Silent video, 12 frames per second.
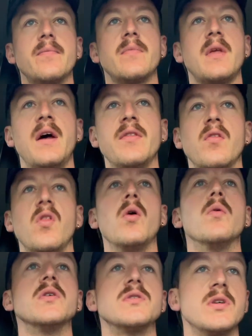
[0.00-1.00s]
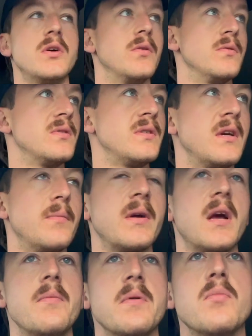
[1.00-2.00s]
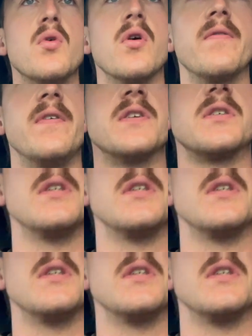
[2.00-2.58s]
At the lower zones, they're becoming more efficient